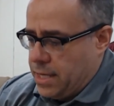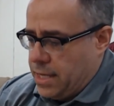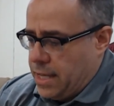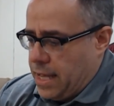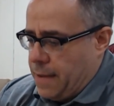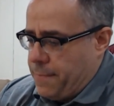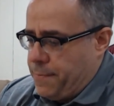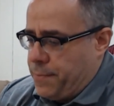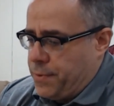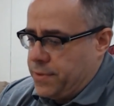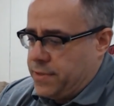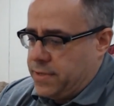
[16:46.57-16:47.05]

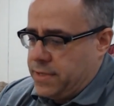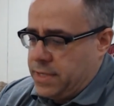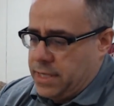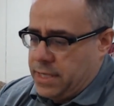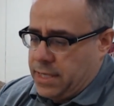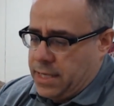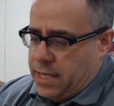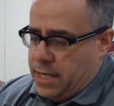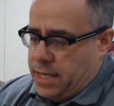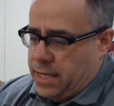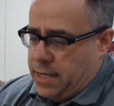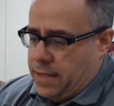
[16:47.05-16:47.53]
I put
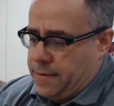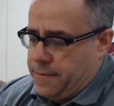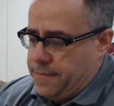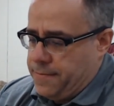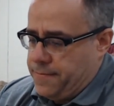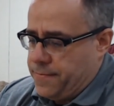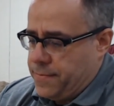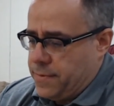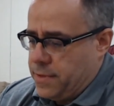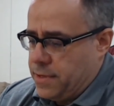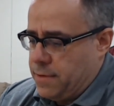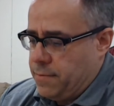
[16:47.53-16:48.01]
the
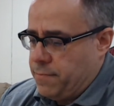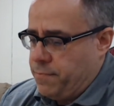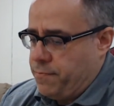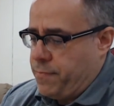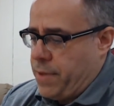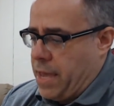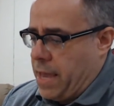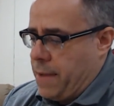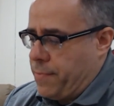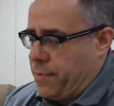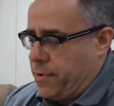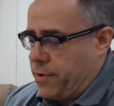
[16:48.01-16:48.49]

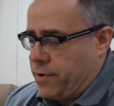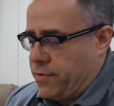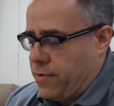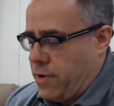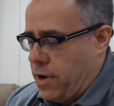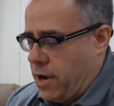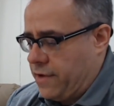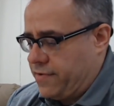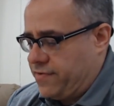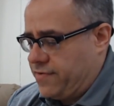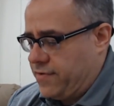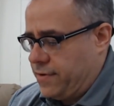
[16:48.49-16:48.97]
paper
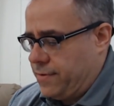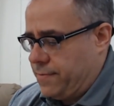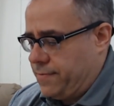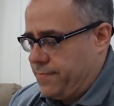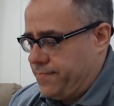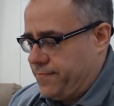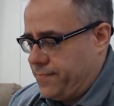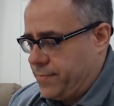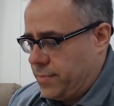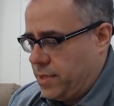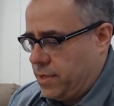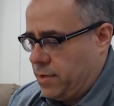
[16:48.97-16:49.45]
across it,
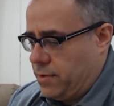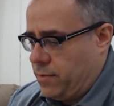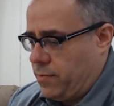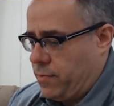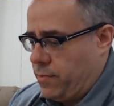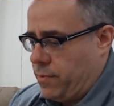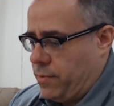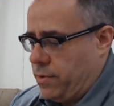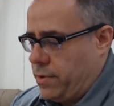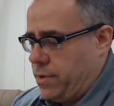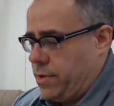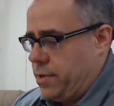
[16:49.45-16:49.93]

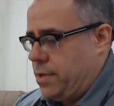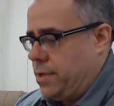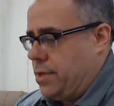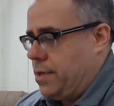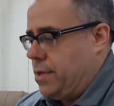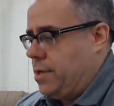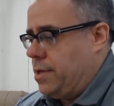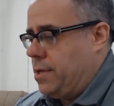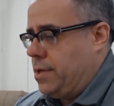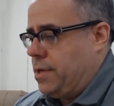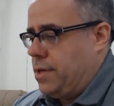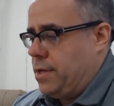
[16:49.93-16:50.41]

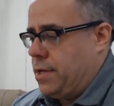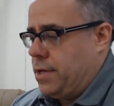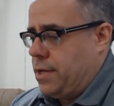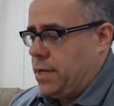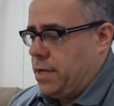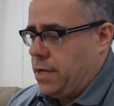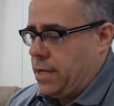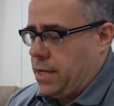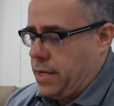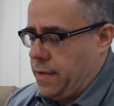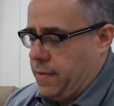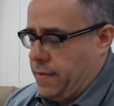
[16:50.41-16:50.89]

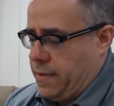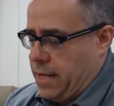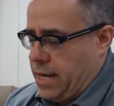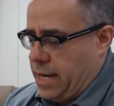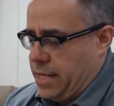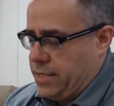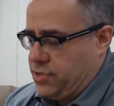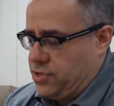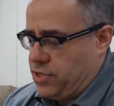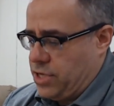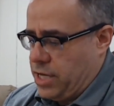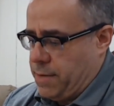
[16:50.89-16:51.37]
and then I
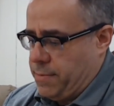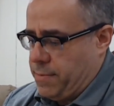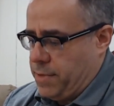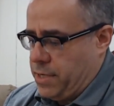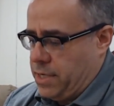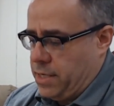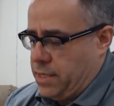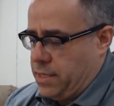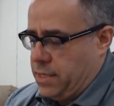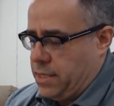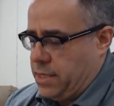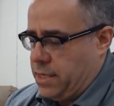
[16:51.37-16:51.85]
jam it
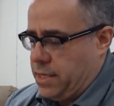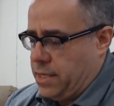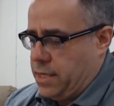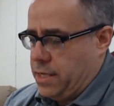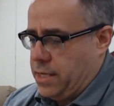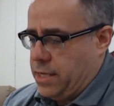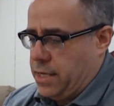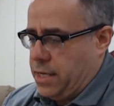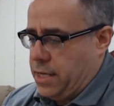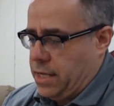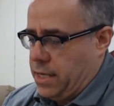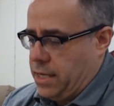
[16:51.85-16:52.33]

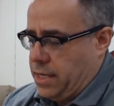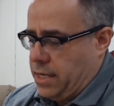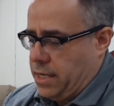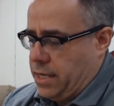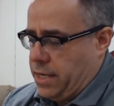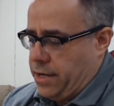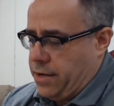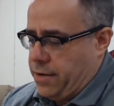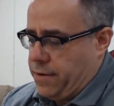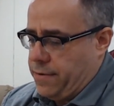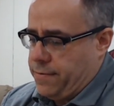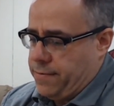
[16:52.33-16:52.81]
in here,